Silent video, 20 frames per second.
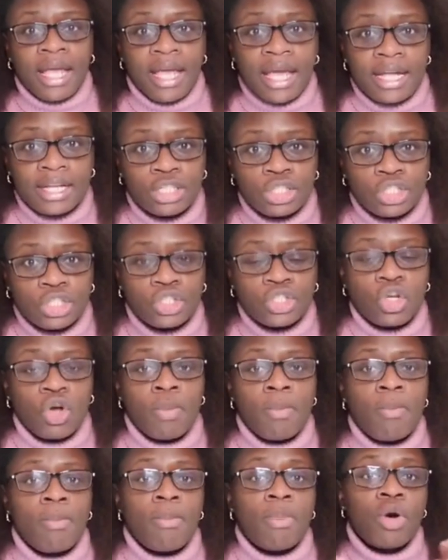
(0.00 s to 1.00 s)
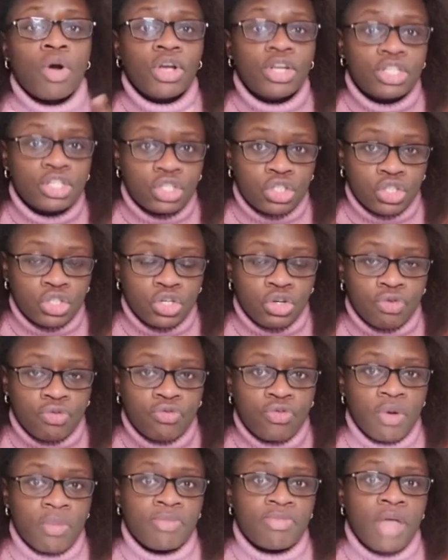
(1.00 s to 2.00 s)
gets some moisture
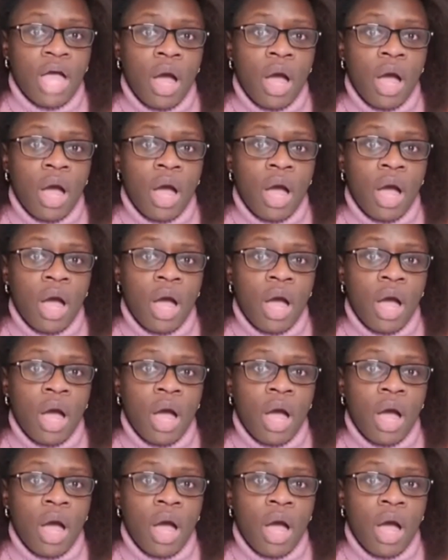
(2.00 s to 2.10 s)
from